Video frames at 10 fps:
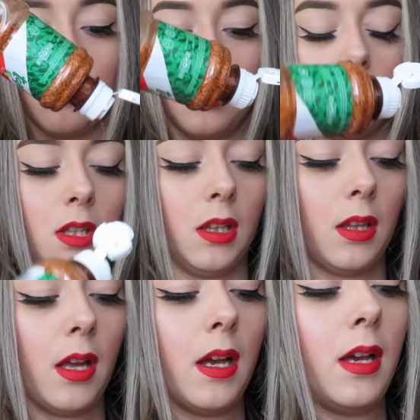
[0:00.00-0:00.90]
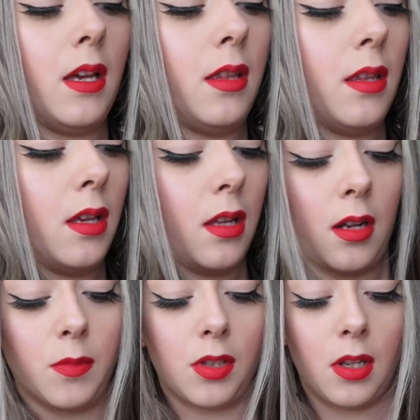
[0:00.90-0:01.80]
just like that. And then
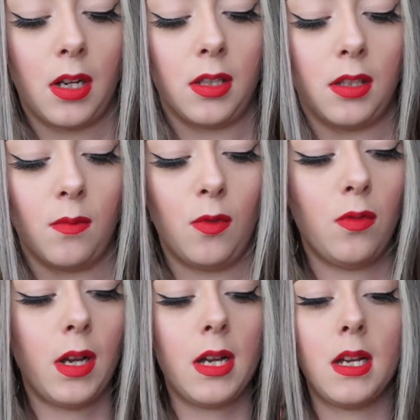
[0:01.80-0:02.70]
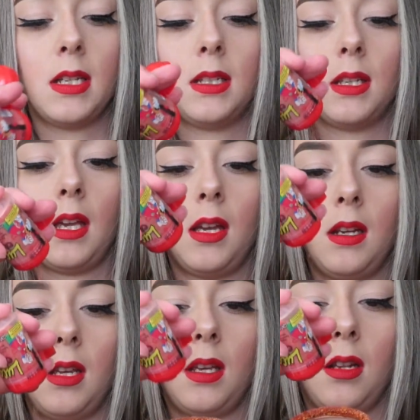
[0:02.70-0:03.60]
I'm just gonna add some Lucas
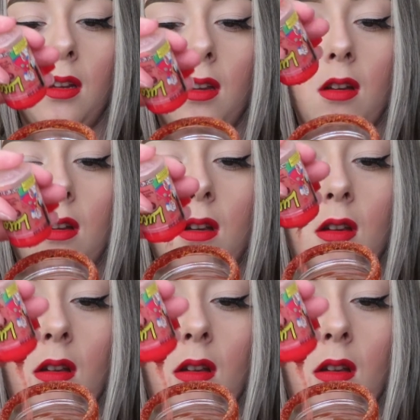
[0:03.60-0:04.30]
candy in here.